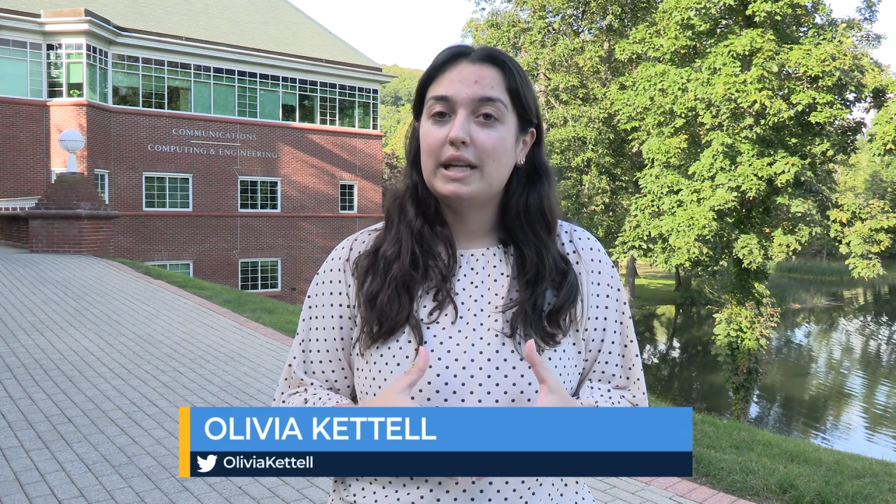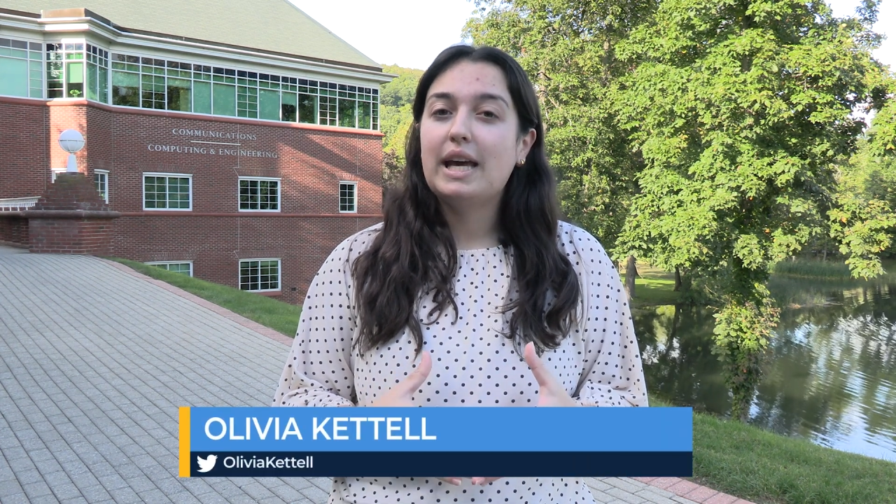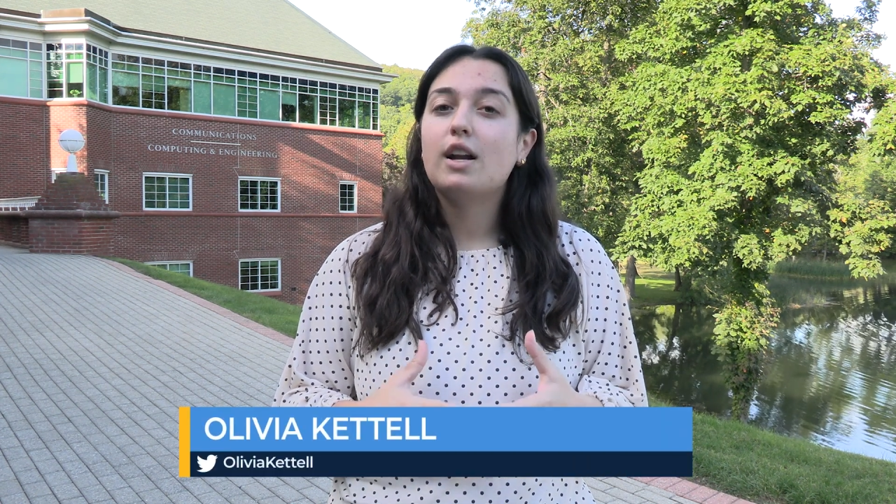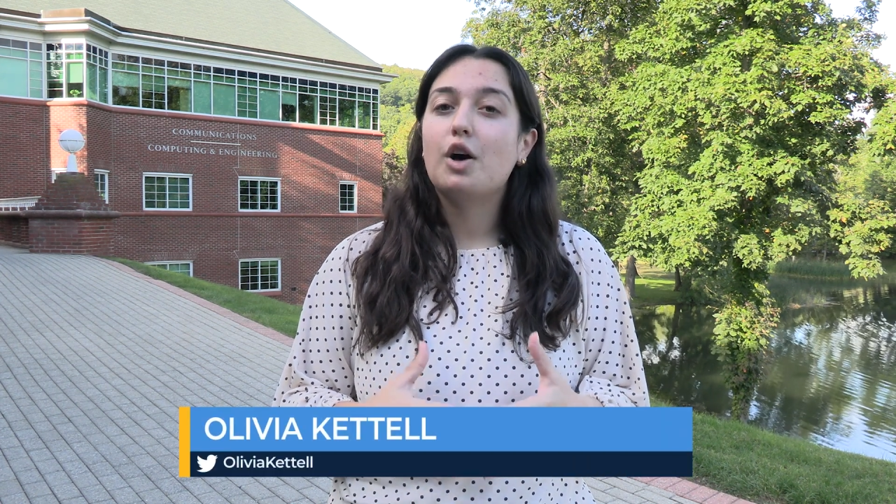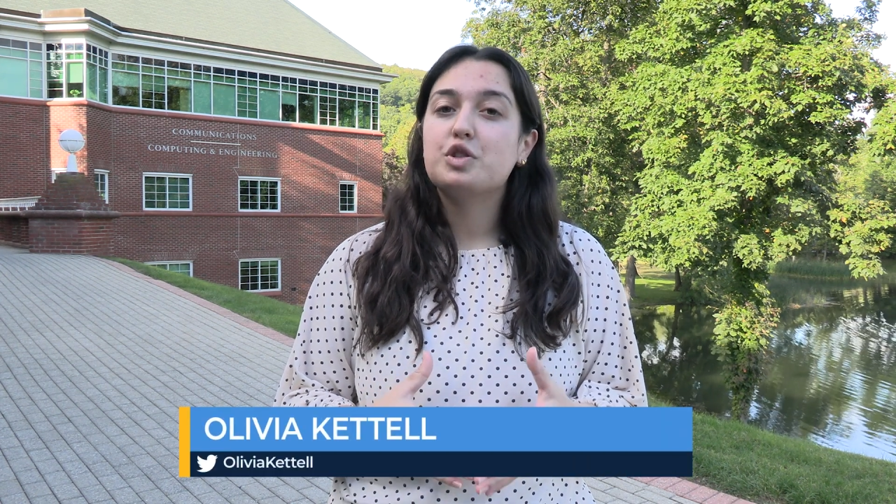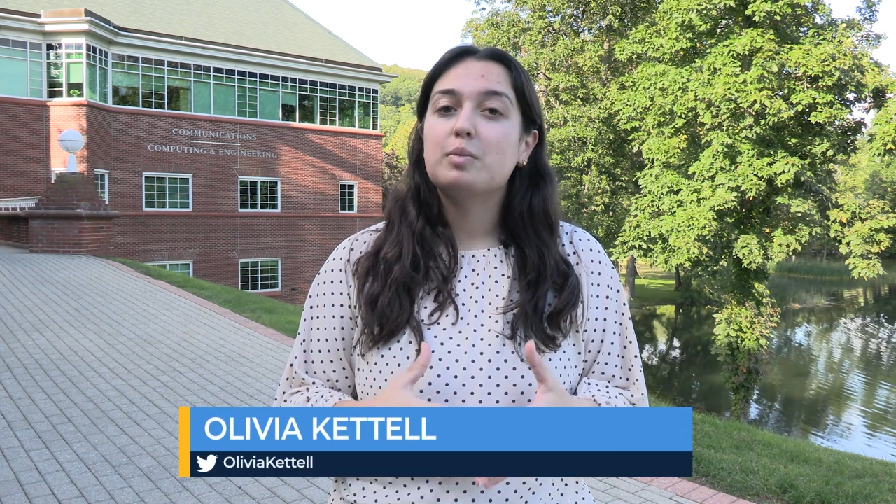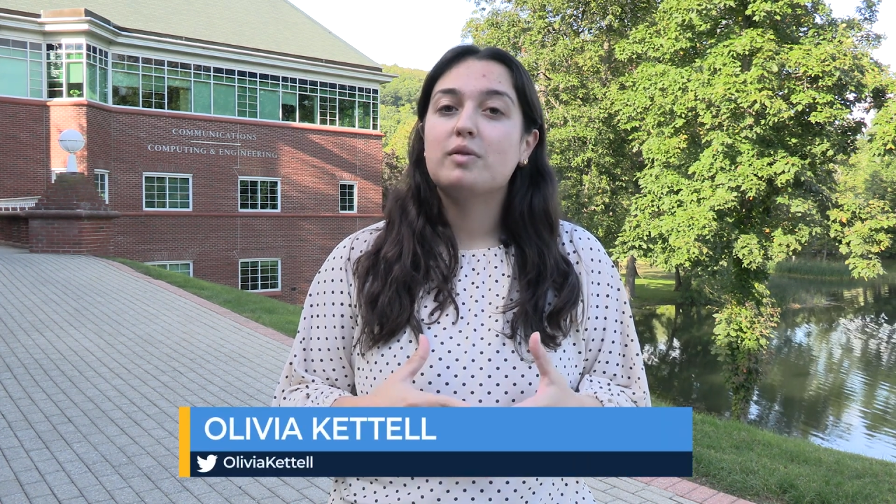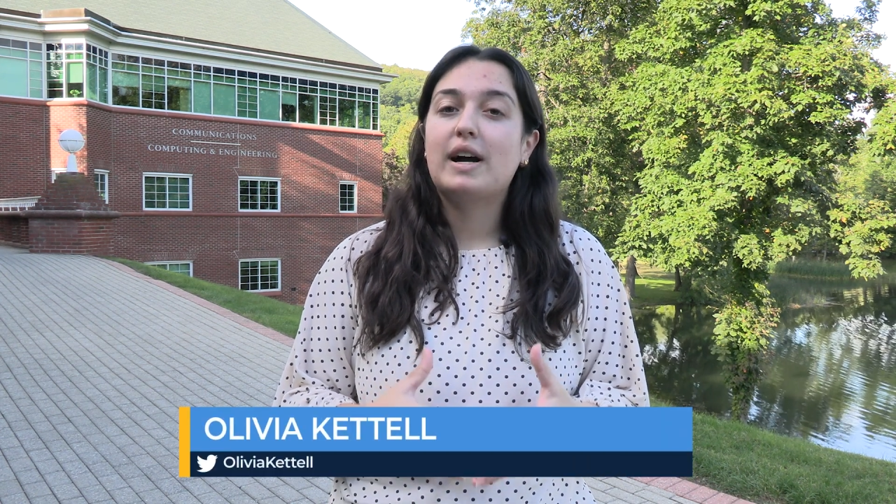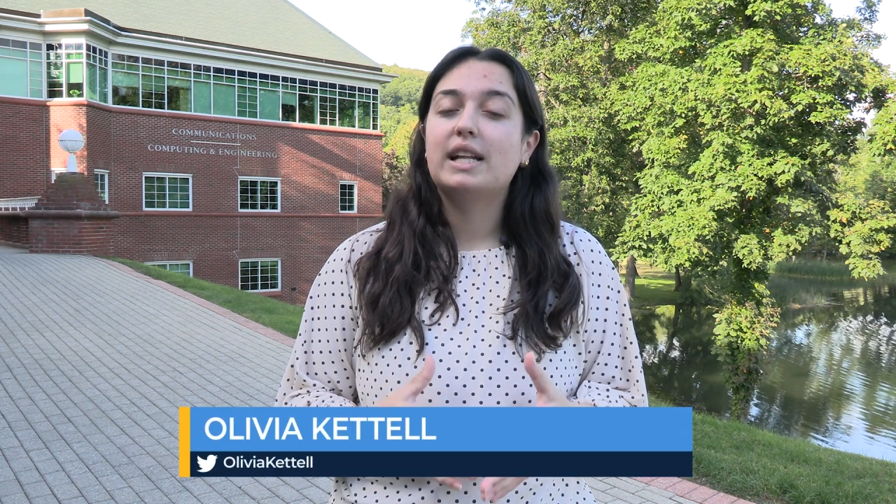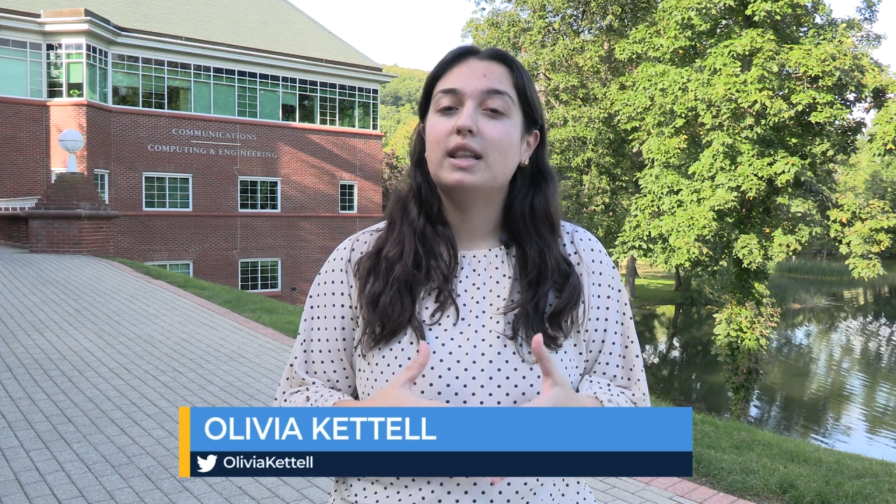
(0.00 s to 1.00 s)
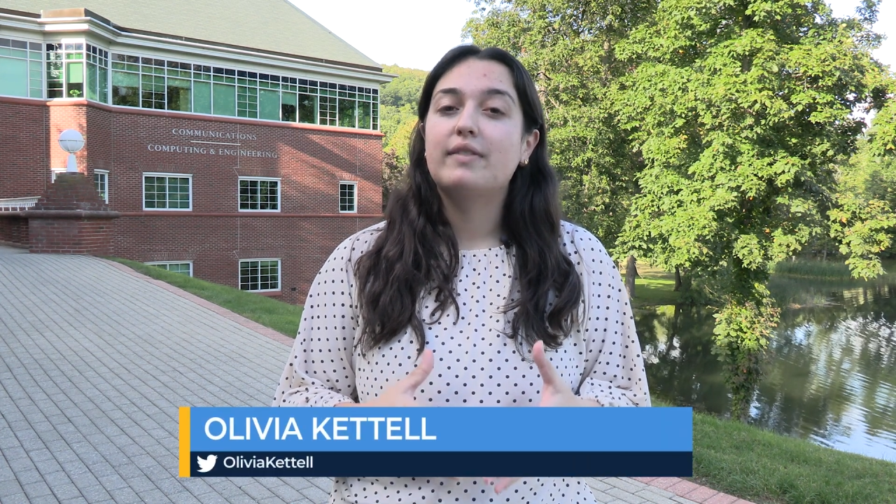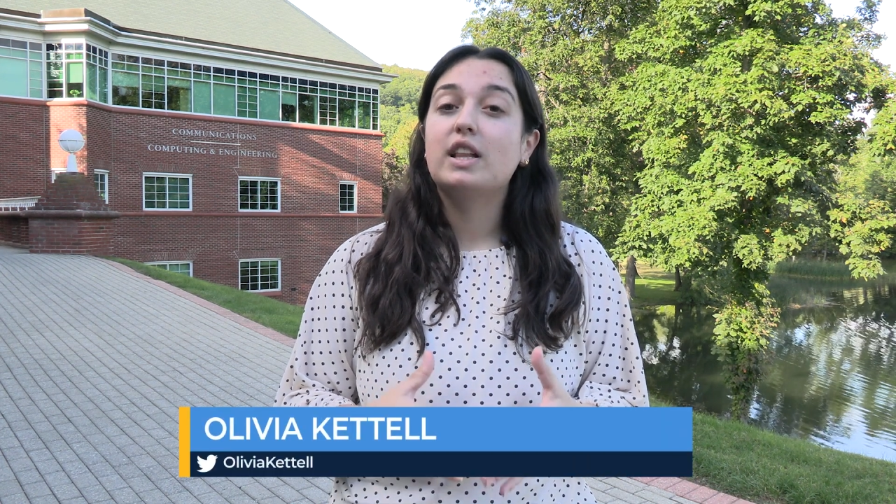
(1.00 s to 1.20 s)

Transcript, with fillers: it also provided living,